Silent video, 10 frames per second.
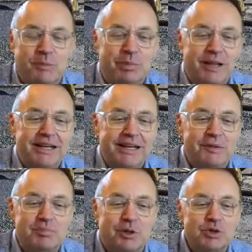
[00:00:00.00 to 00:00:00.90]
ability
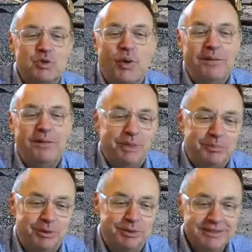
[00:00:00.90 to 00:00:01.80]
to persuade
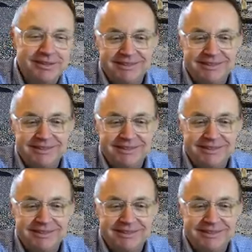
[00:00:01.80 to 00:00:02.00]
people.